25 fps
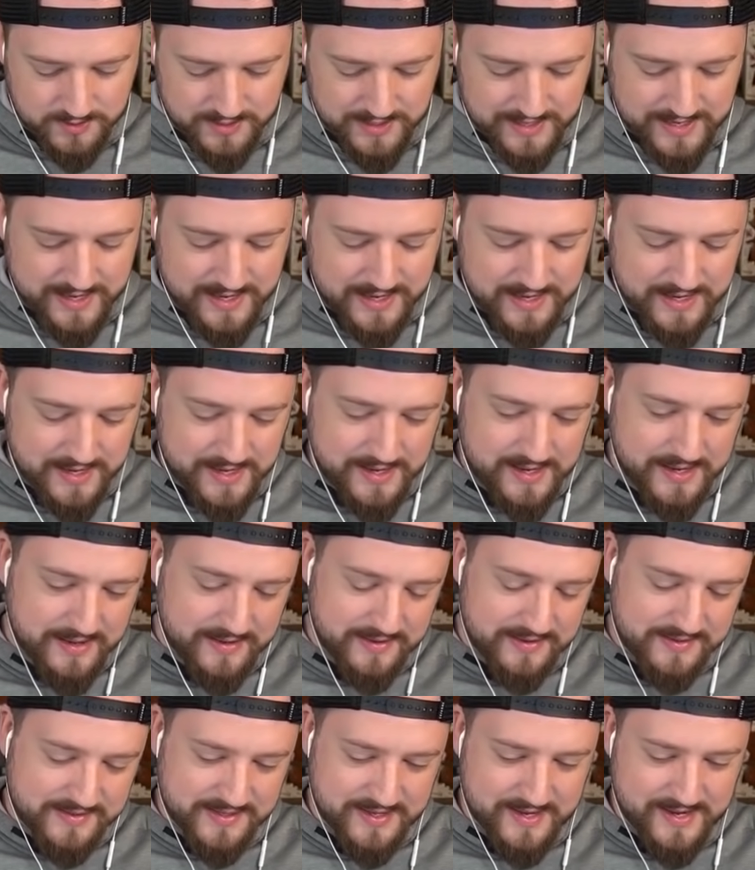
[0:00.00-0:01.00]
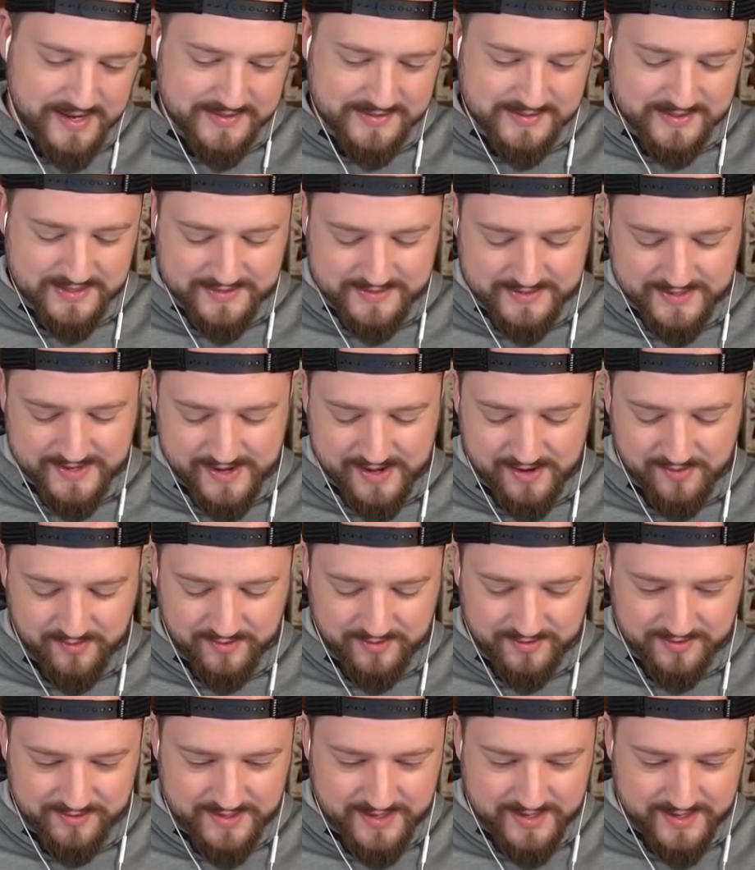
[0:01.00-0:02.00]
Eh, Tesla
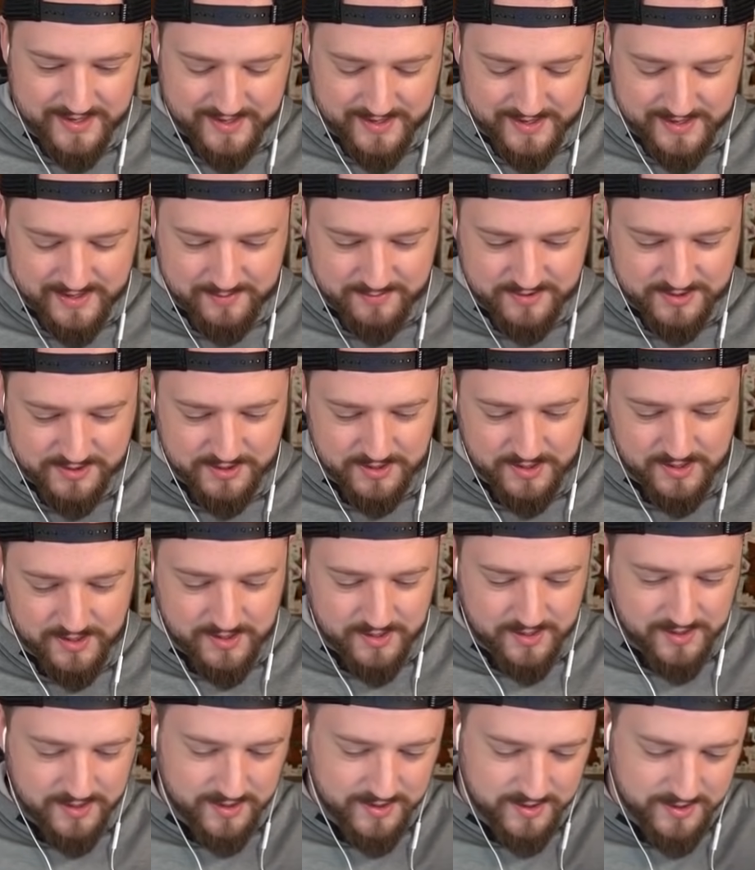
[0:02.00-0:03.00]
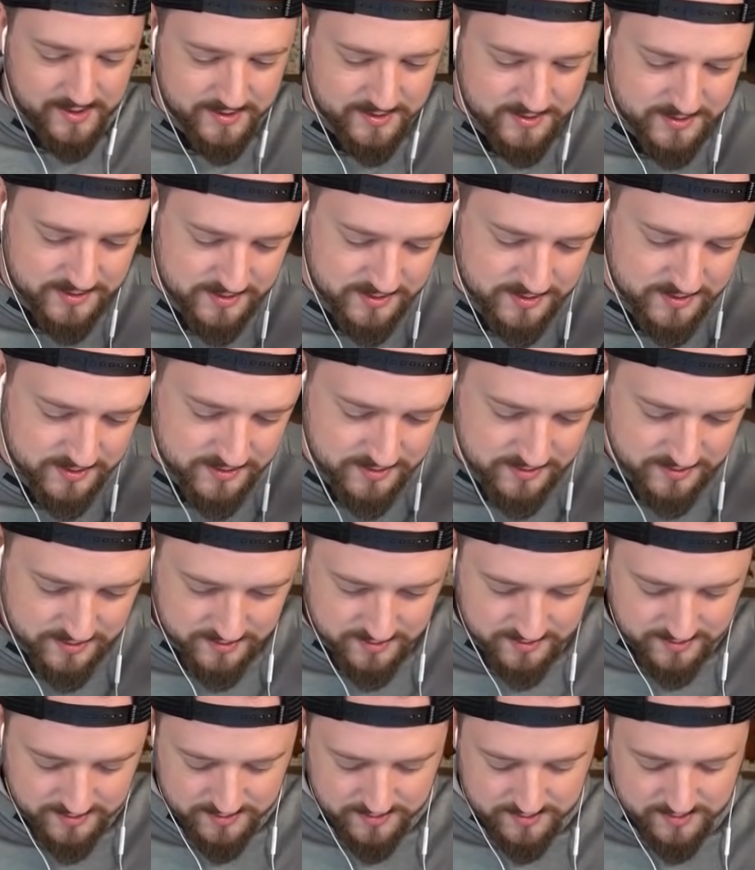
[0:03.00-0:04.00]
Tower. Lame. Shosh.
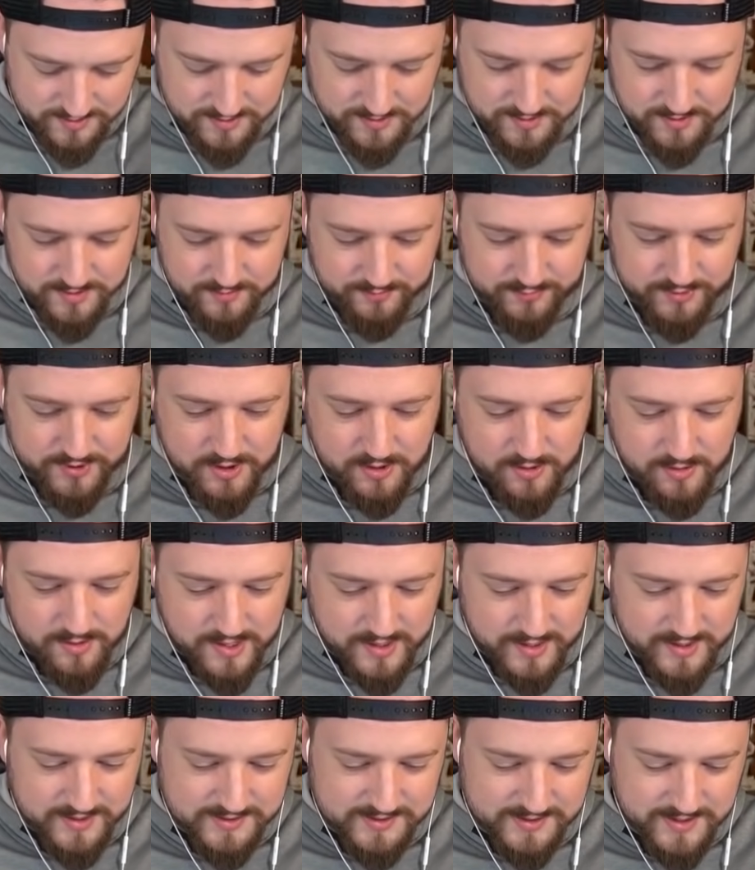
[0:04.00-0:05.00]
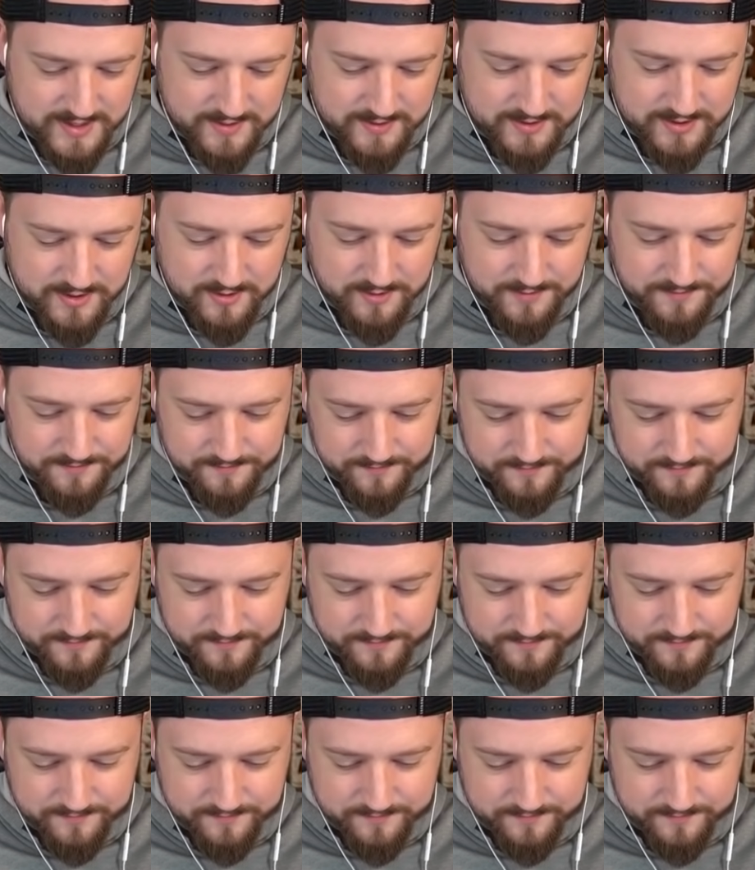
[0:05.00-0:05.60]
Bro, I gotta say, dude.